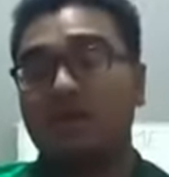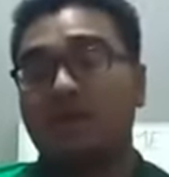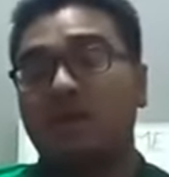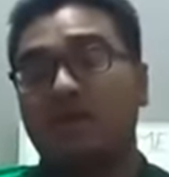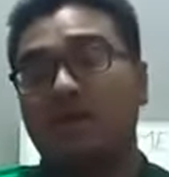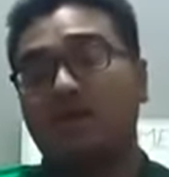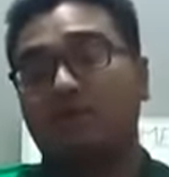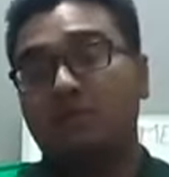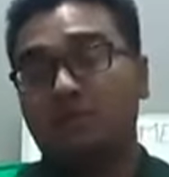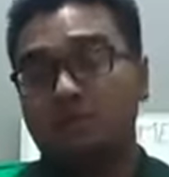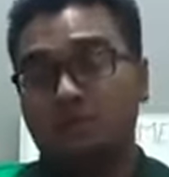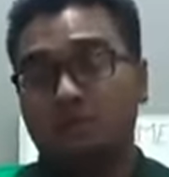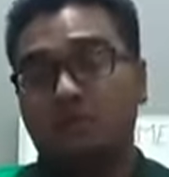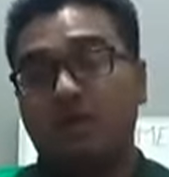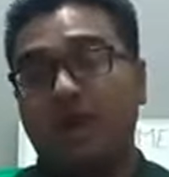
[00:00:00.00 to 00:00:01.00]
if you
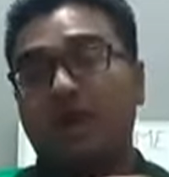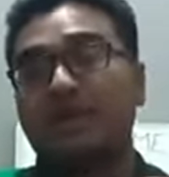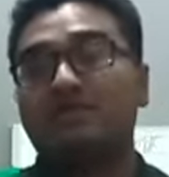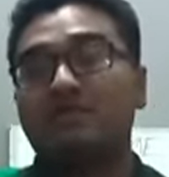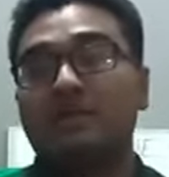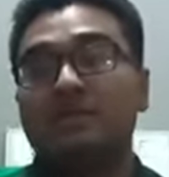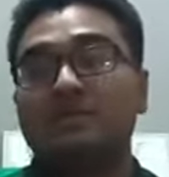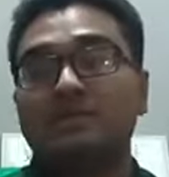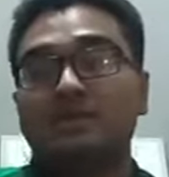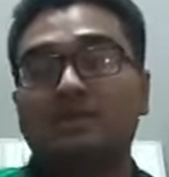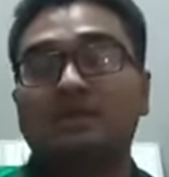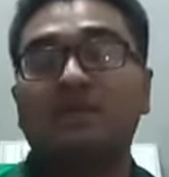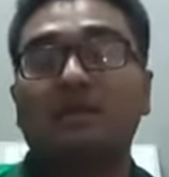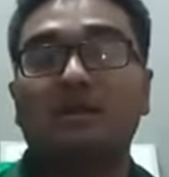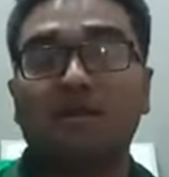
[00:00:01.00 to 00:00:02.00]
do any misdeed
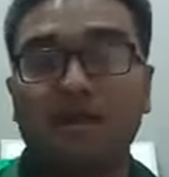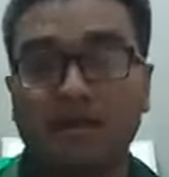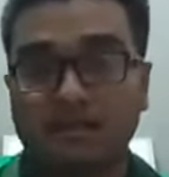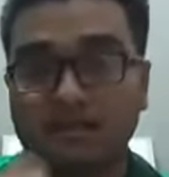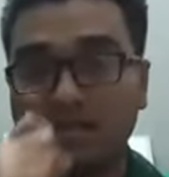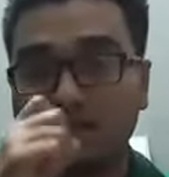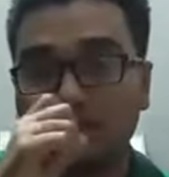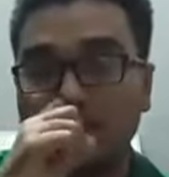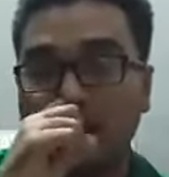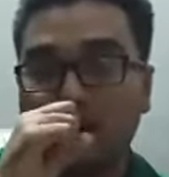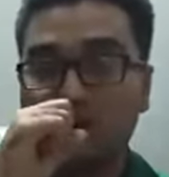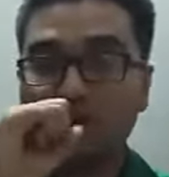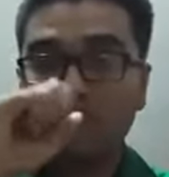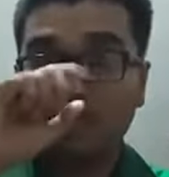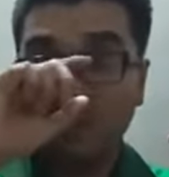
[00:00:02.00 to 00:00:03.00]
in election
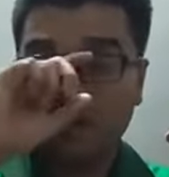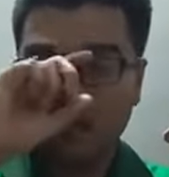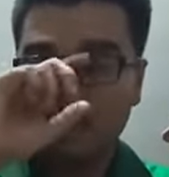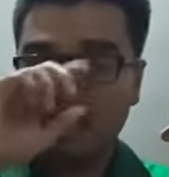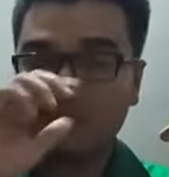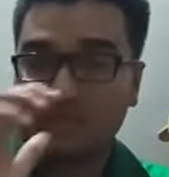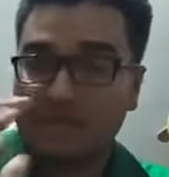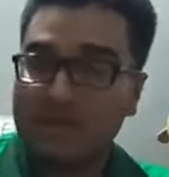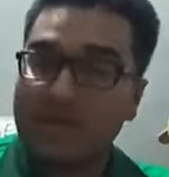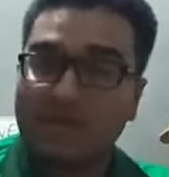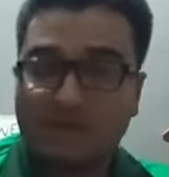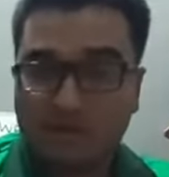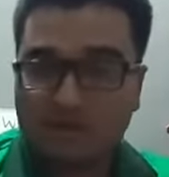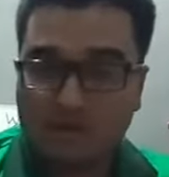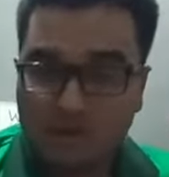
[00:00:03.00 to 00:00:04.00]
time as a
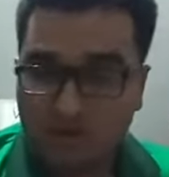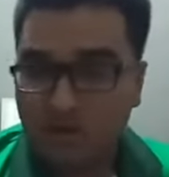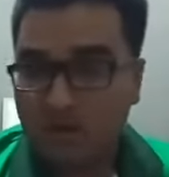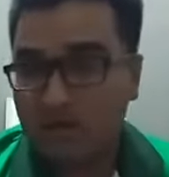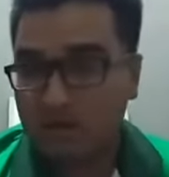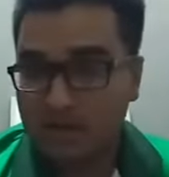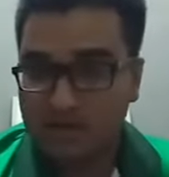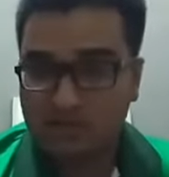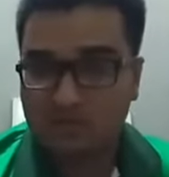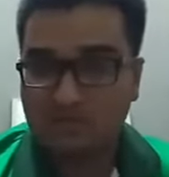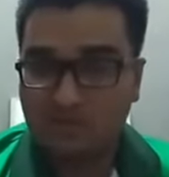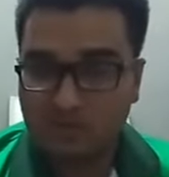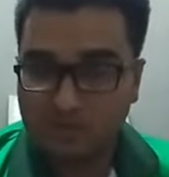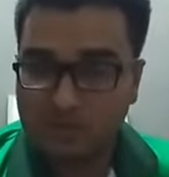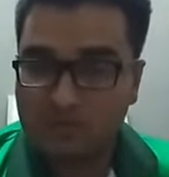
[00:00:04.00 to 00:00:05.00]
candidate or as a
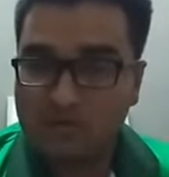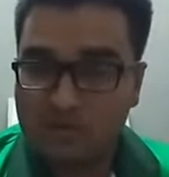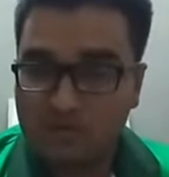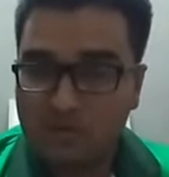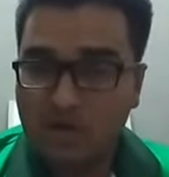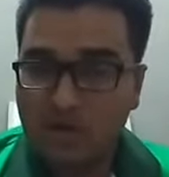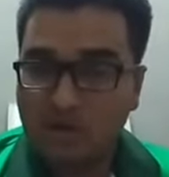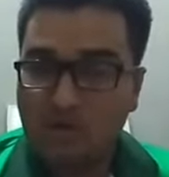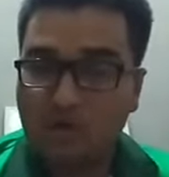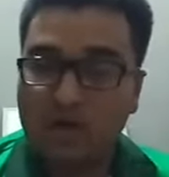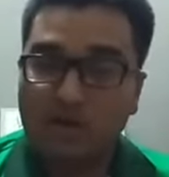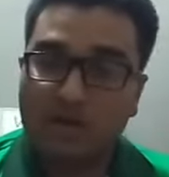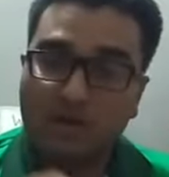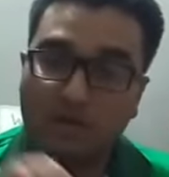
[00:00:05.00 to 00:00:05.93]
voters, okay, you